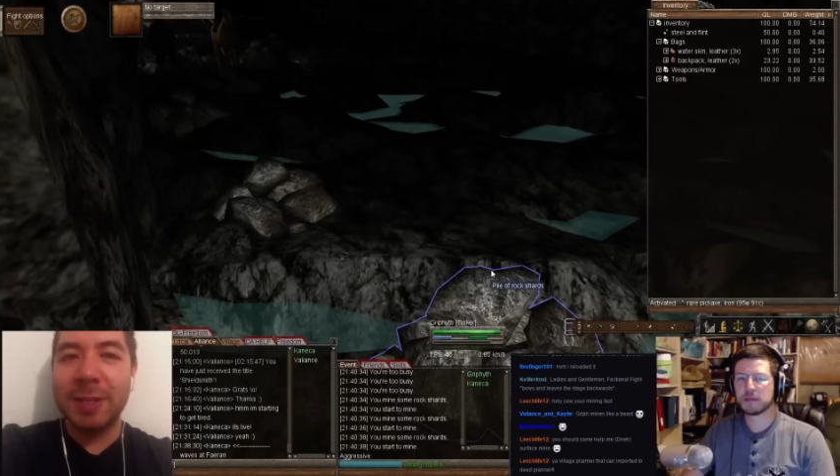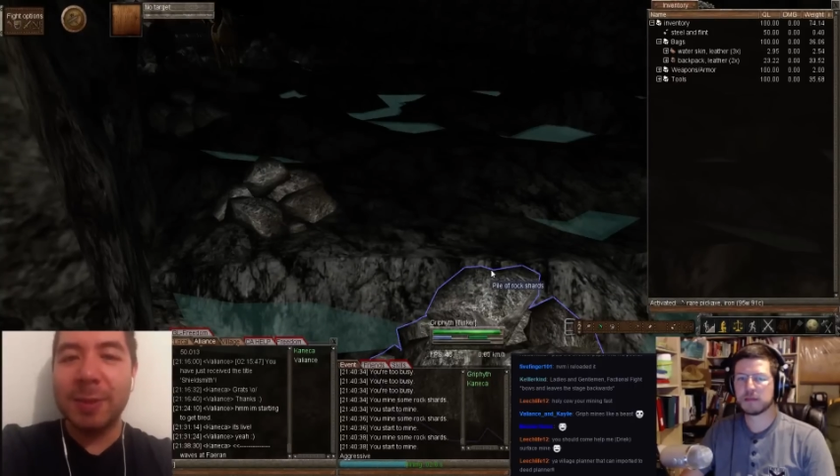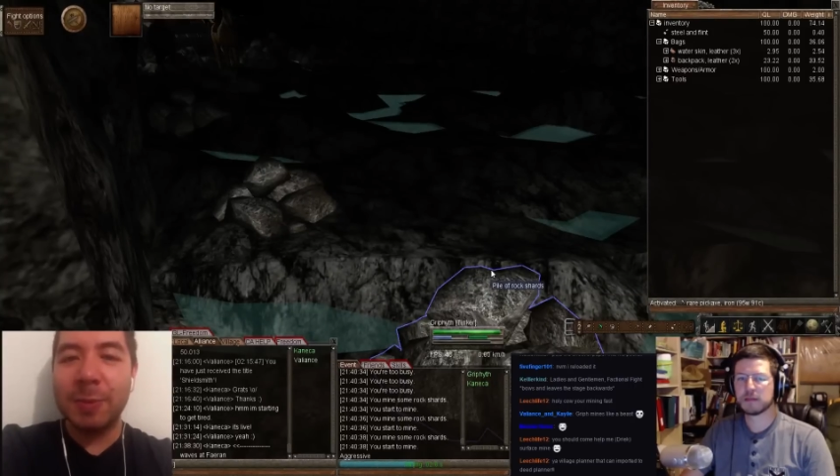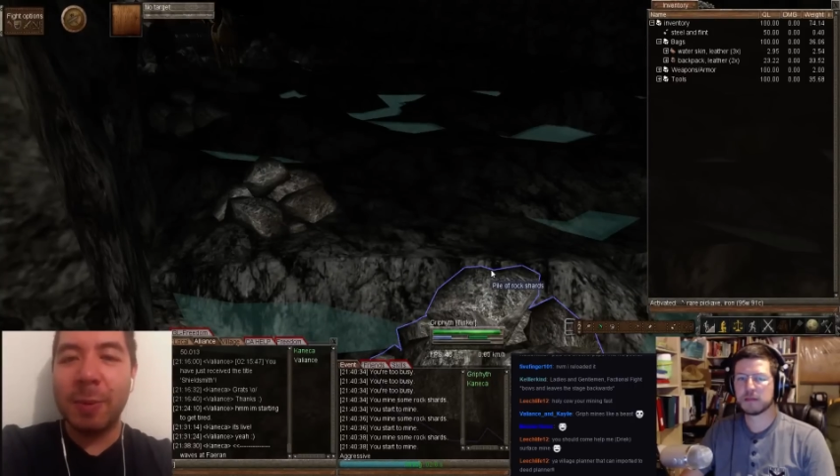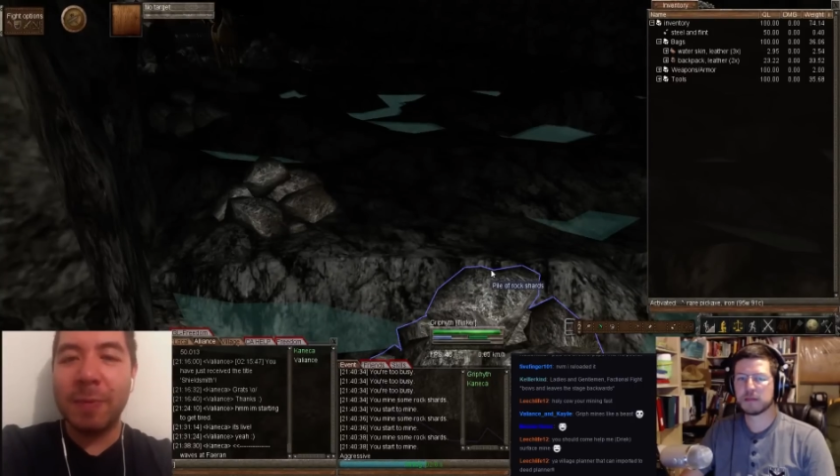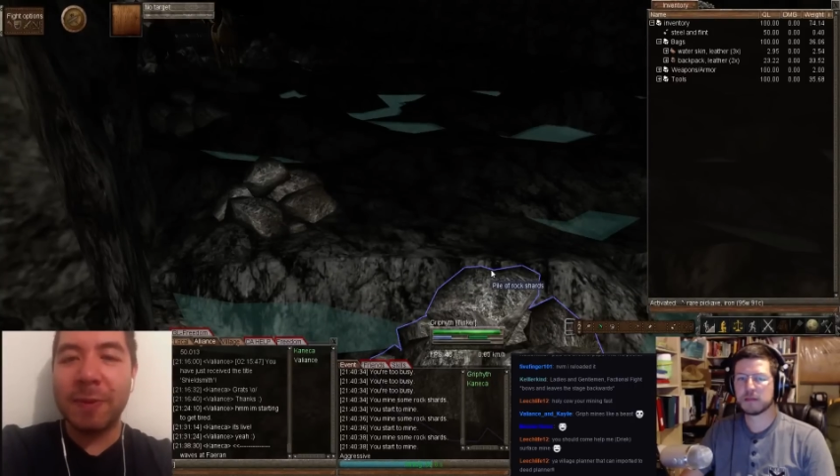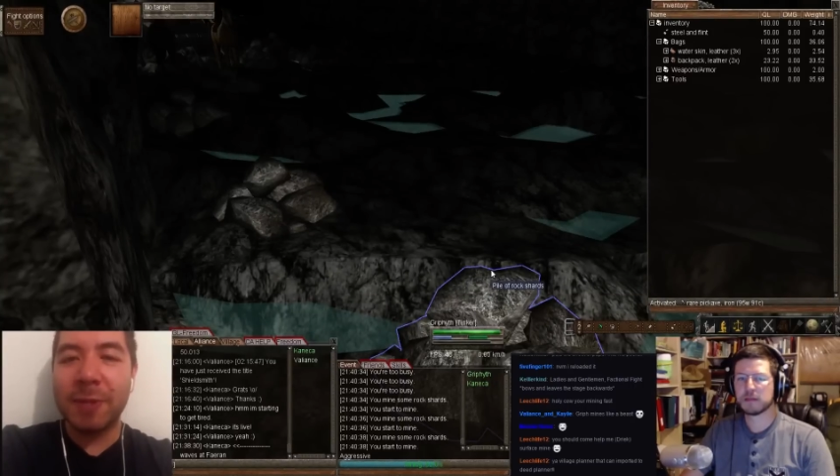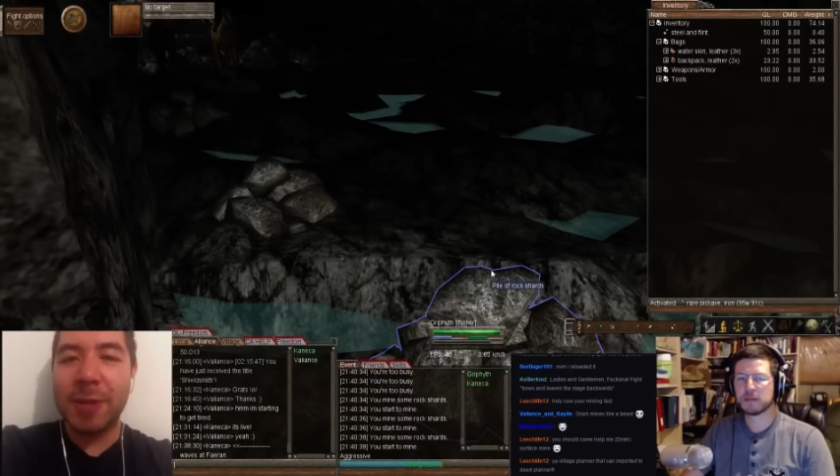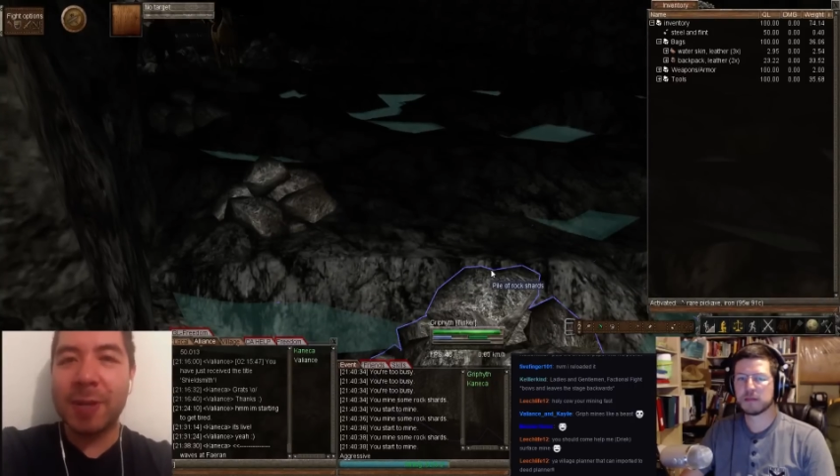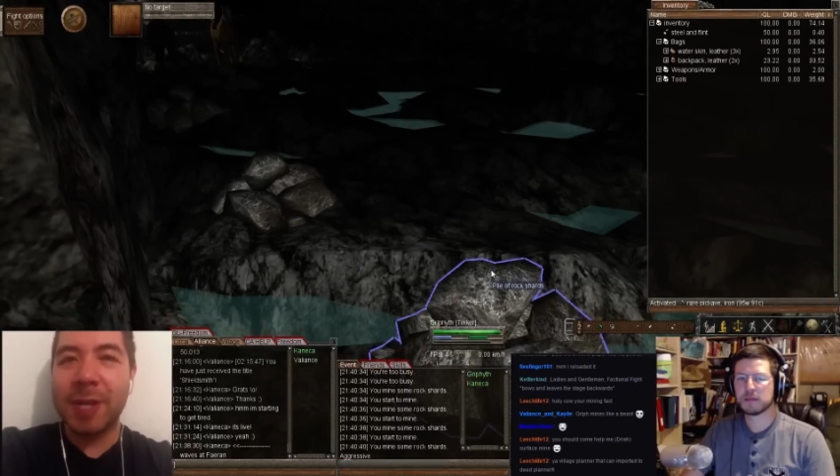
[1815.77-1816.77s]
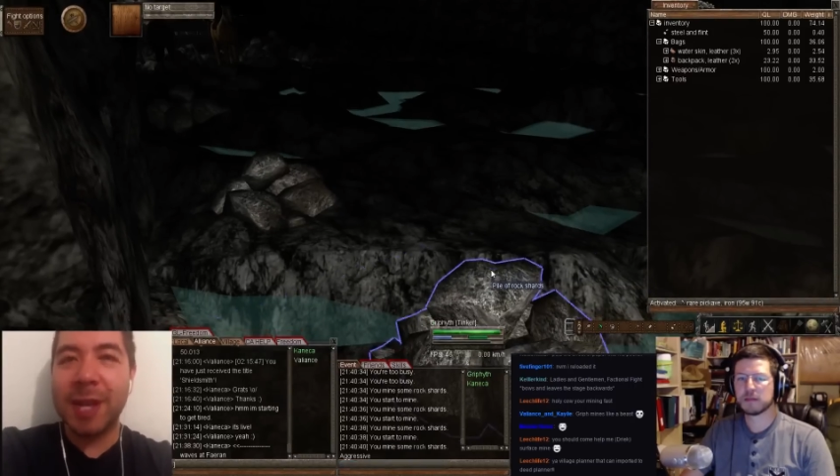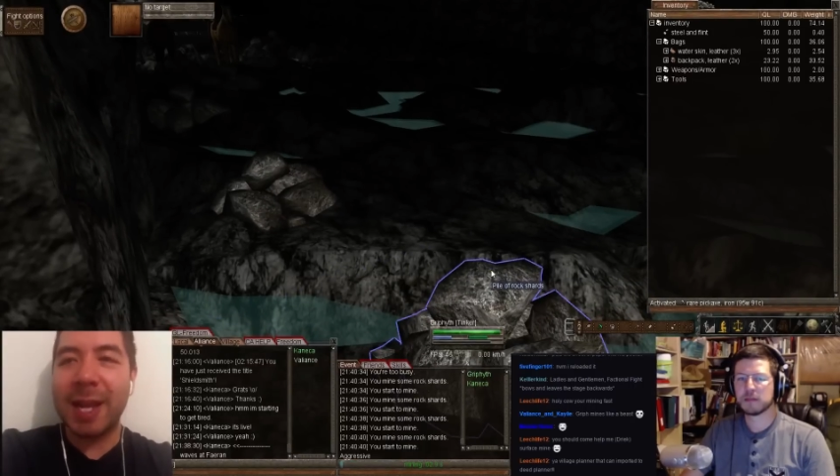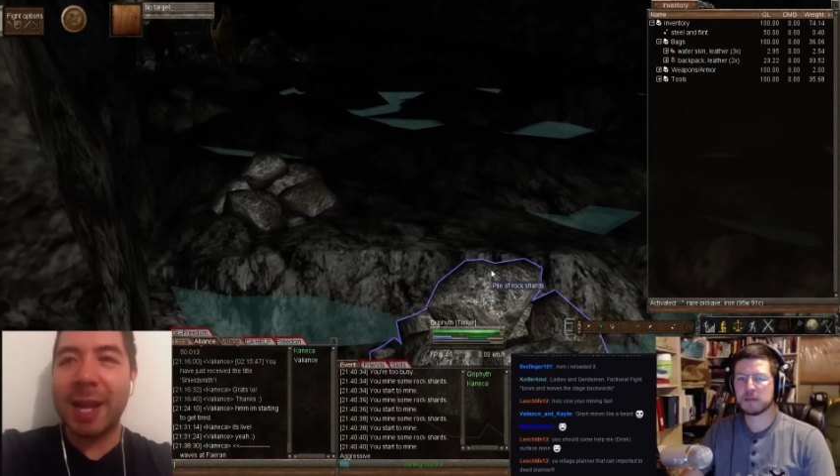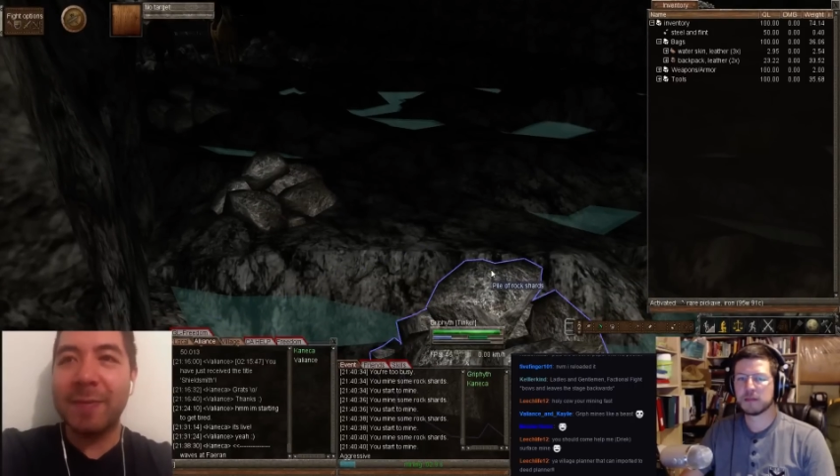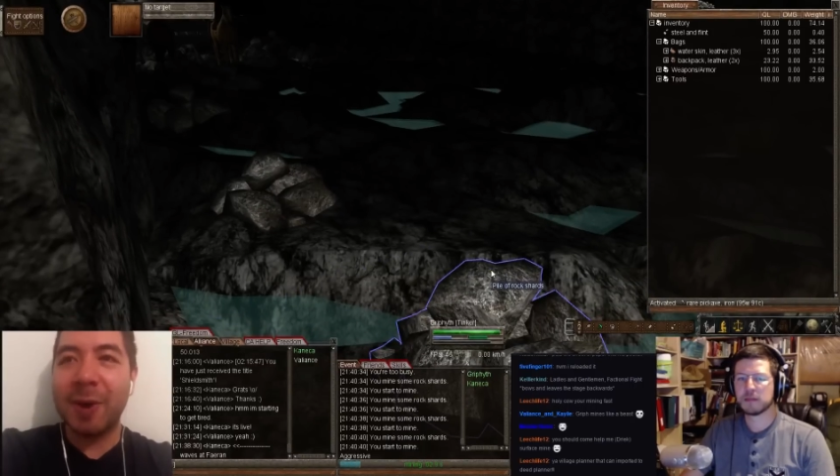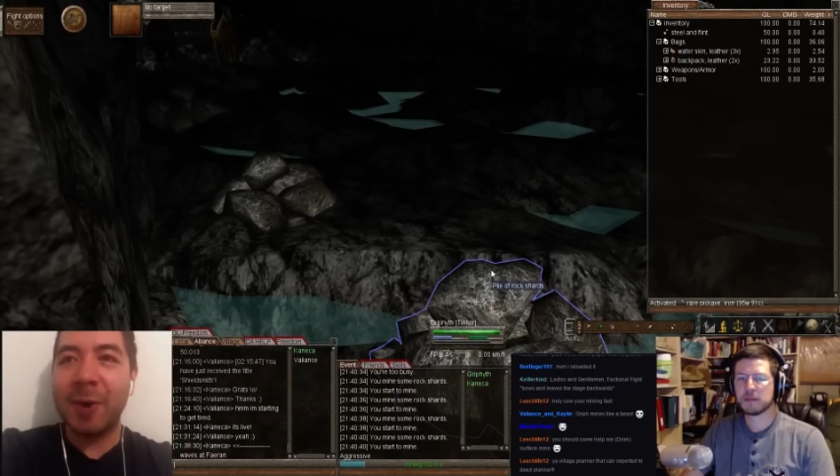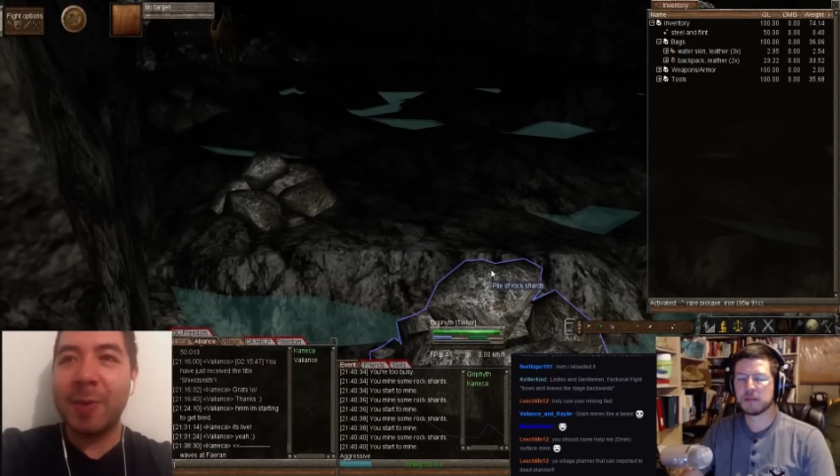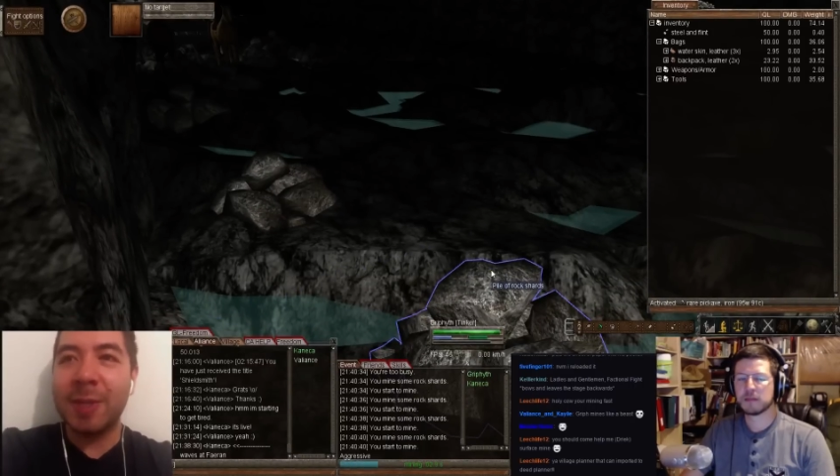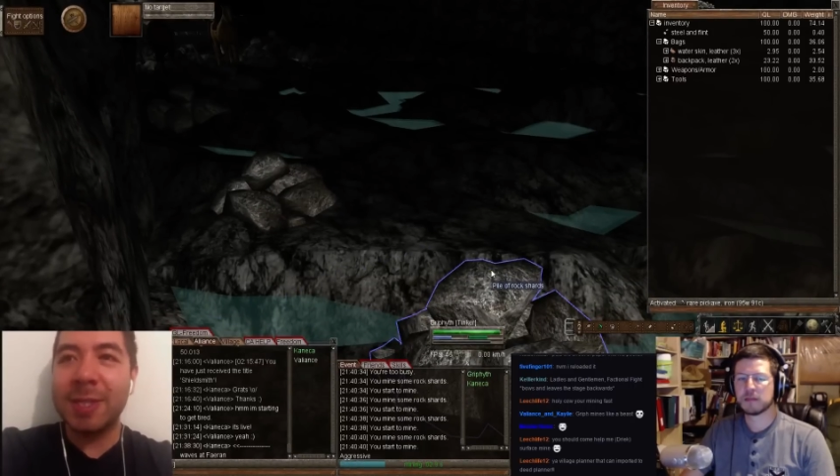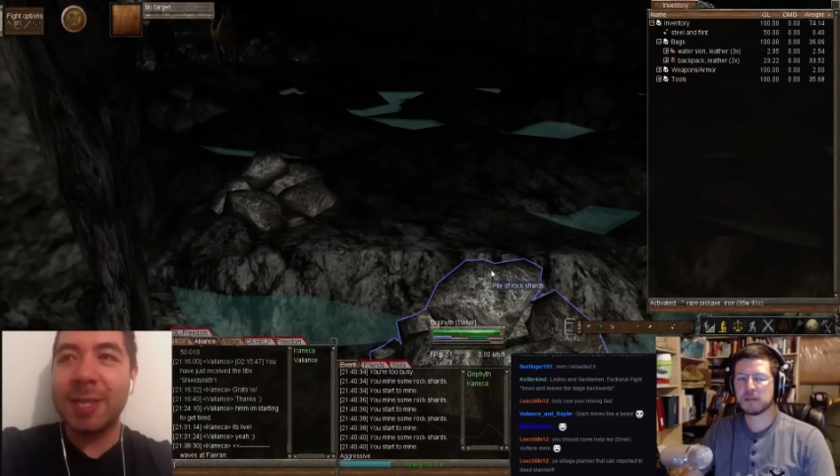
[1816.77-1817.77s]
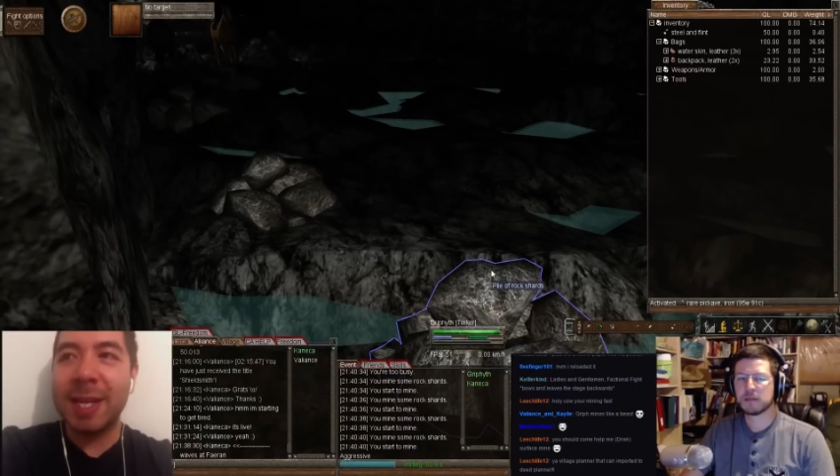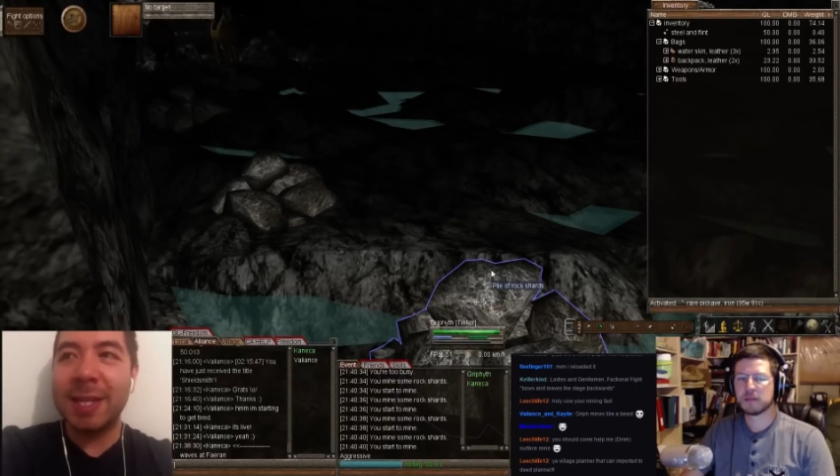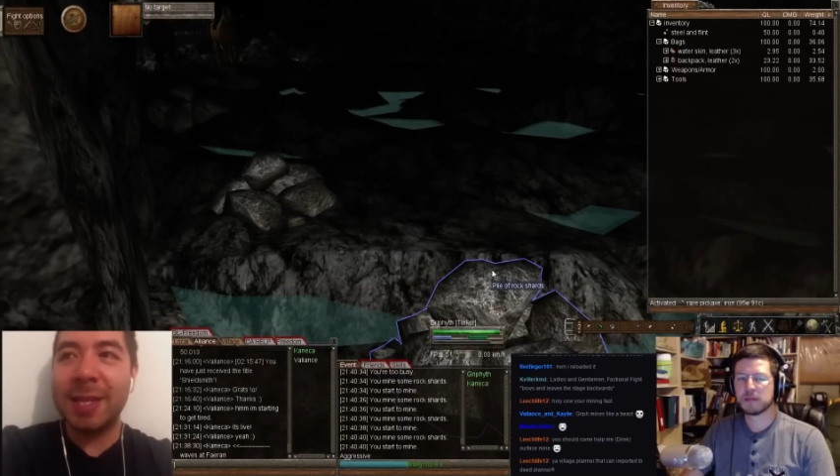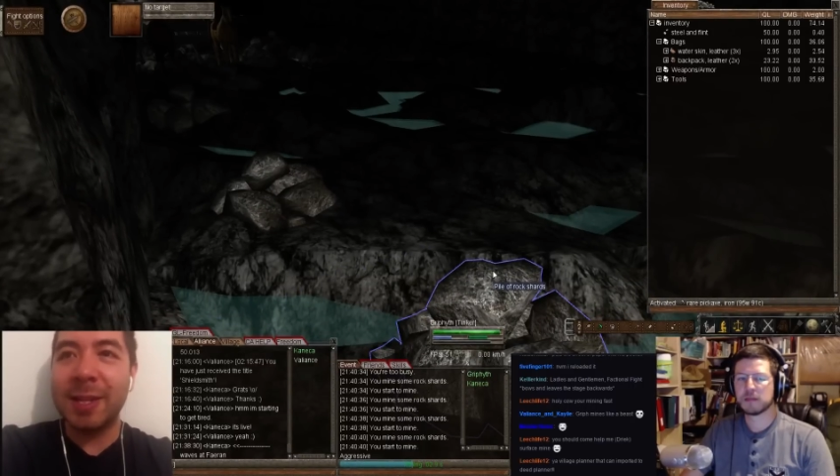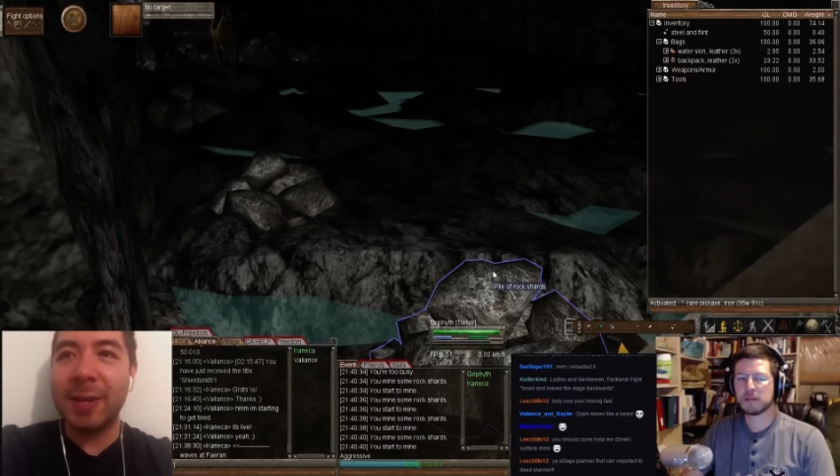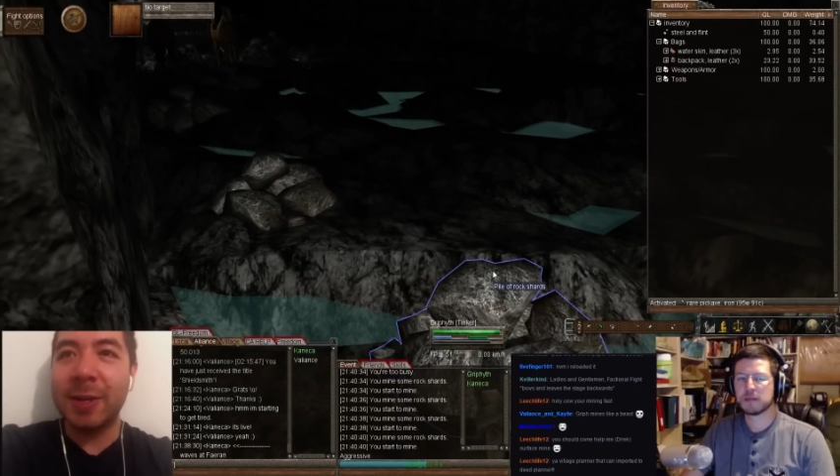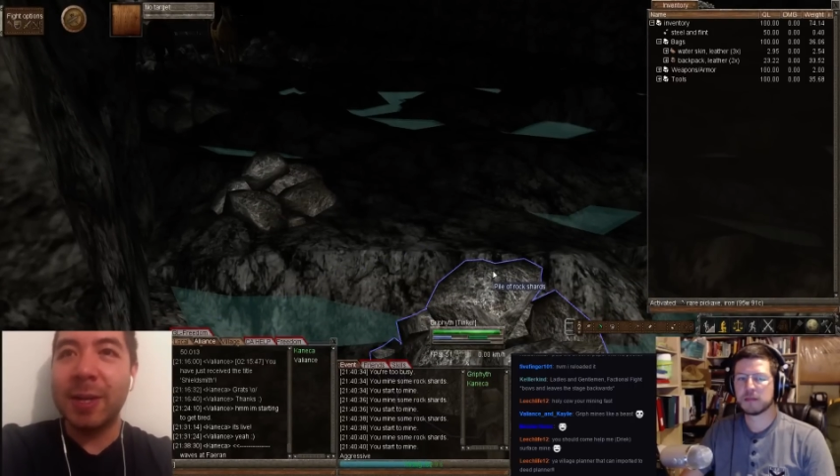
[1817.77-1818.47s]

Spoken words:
when we first started, and I've always said that they're